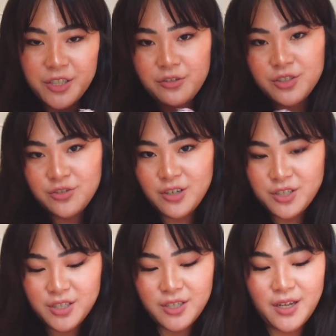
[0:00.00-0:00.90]
or
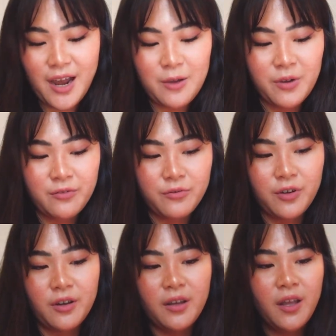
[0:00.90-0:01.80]
structured. I went
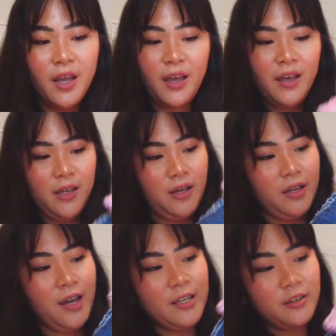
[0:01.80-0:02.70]
for a
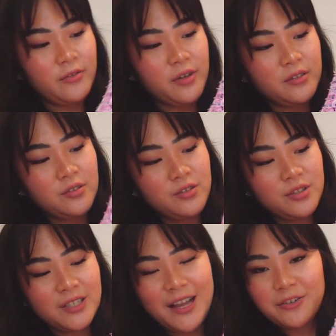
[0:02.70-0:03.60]
kind of
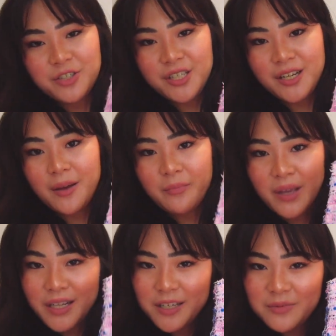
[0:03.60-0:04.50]
slouchy
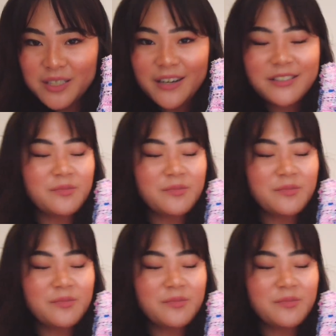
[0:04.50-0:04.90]
medium-sized